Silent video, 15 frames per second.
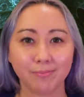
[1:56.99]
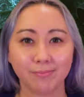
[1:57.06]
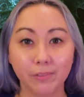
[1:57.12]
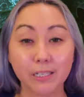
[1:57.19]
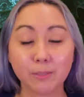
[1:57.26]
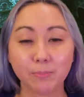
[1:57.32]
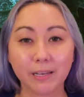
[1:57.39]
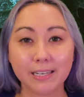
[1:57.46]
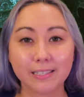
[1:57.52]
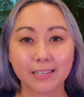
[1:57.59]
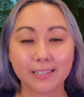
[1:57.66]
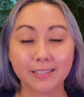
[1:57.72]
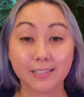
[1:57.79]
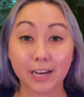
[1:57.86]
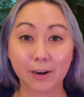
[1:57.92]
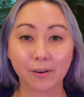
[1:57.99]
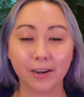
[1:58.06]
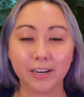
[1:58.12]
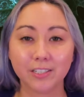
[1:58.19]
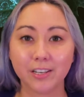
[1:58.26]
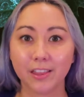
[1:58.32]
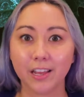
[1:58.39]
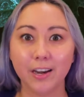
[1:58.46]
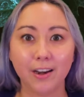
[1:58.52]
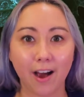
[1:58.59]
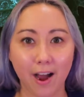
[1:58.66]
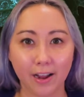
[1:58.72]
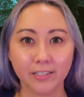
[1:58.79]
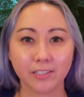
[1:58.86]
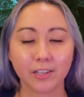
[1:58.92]
This place is decorated to the
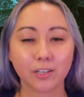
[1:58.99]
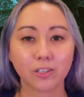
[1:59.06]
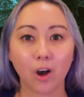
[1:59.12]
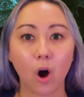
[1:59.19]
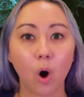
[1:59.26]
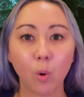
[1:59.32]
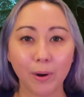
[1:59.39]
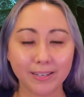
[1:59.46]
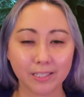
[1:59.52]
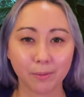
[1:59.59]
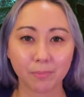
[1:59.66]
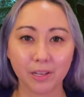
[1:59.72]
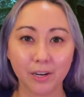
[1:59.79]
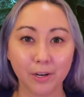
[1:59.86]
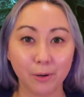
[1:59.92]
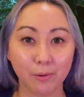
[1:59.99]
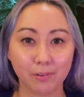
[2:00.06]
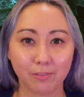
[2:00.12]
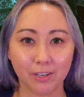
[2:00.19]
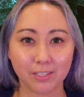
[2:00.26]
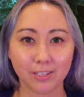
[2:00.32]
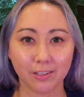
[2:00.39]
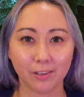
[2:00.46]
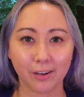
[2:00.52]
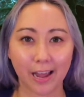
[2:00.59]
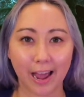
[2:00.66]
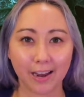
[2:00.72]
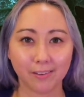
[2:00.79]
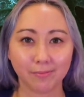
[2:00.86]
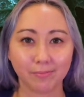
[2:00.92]
nines. There's always something new and fun to look
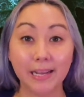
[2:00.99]
at.